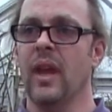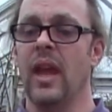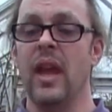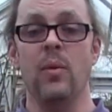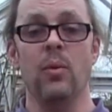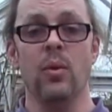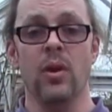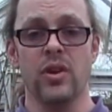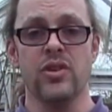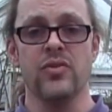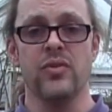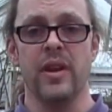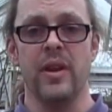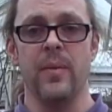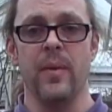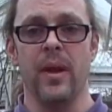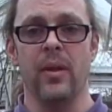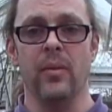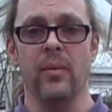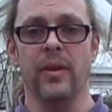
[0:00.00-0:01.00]
it works really
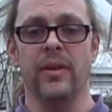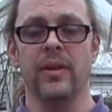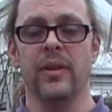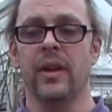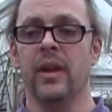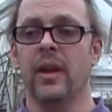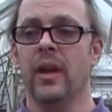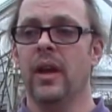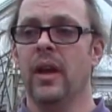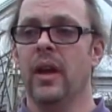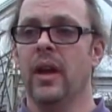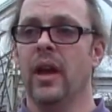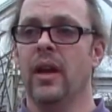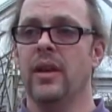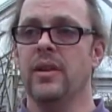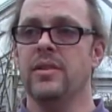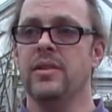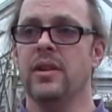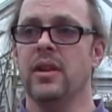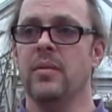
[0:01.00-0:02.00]
well with,
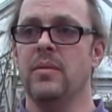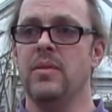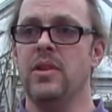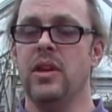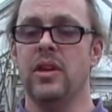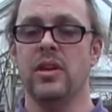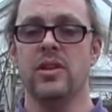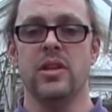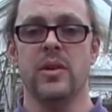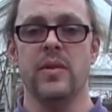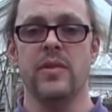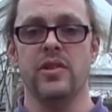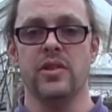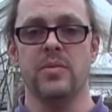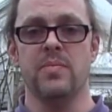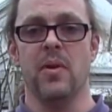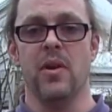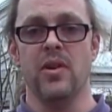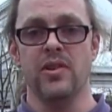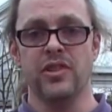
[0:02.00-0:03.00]
and you can do it
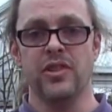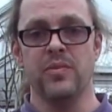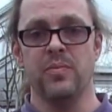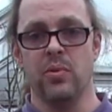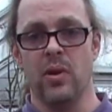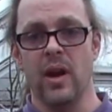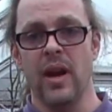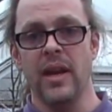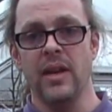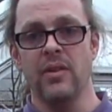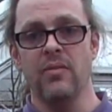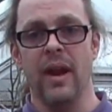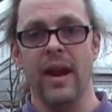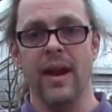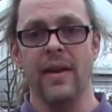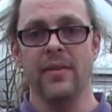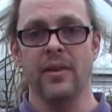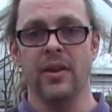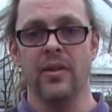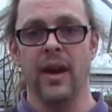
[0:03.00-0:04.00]
just by spraying
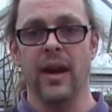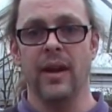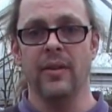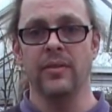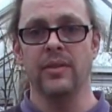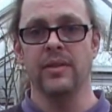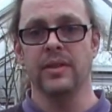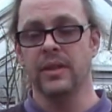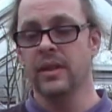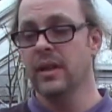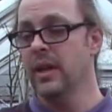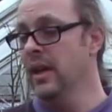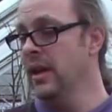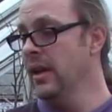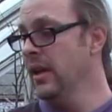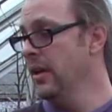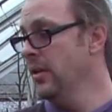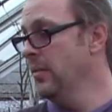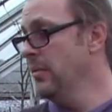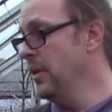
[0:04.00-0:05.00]
round the ground,
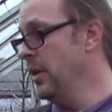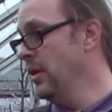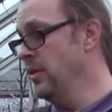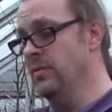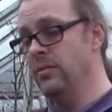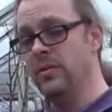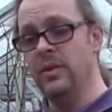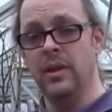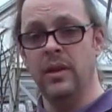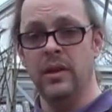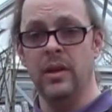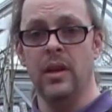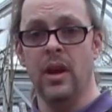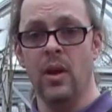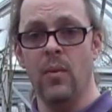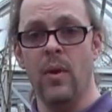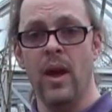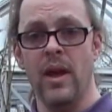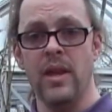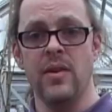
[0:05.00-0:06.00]
and
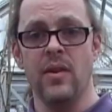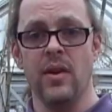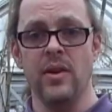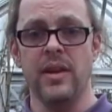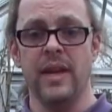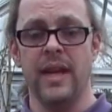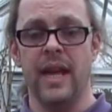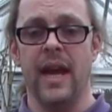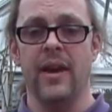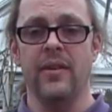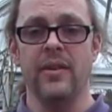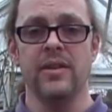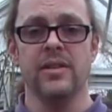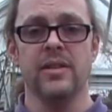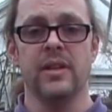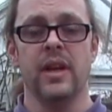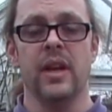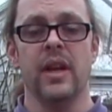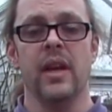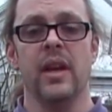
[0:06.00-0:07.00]
where you got your
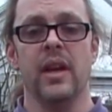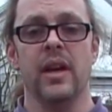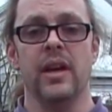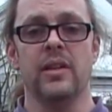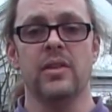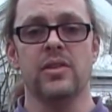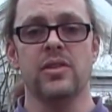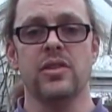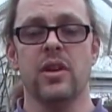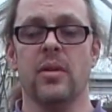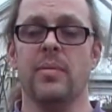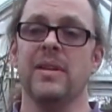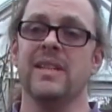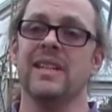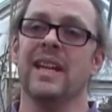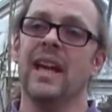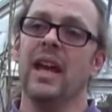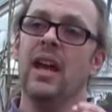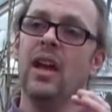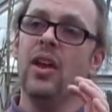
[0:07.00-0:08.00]
carrots, and it'll stop it.
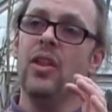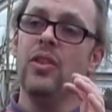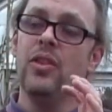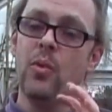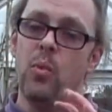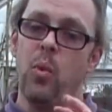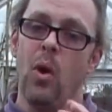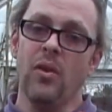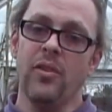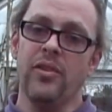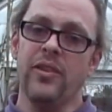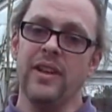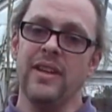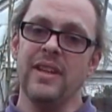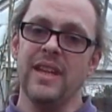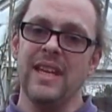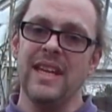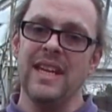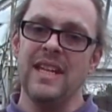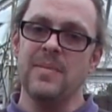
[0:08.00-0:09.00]
The one thing
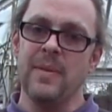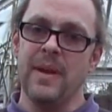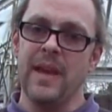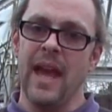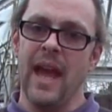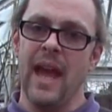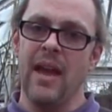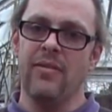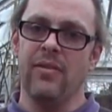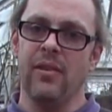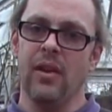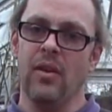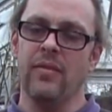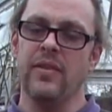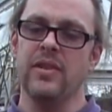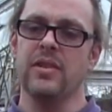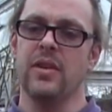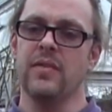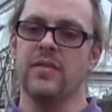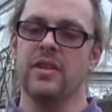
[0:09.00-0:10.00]
that you need to be careful of
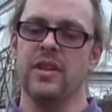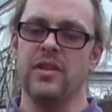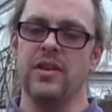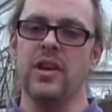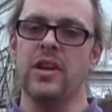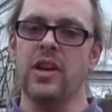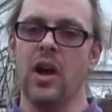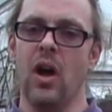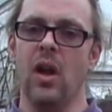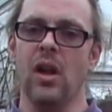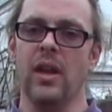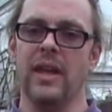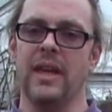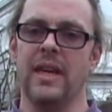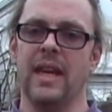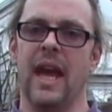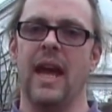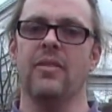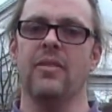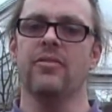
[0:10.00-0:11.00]
is obviously the garlic
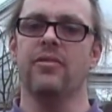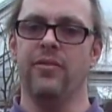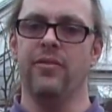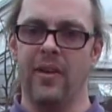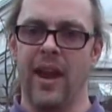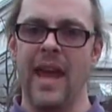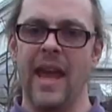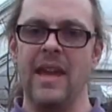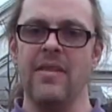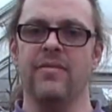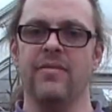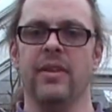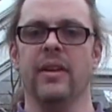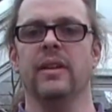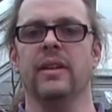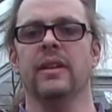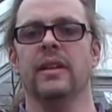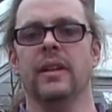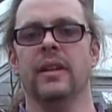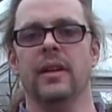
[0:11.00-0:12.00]
can
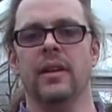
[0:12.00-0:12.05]
flavour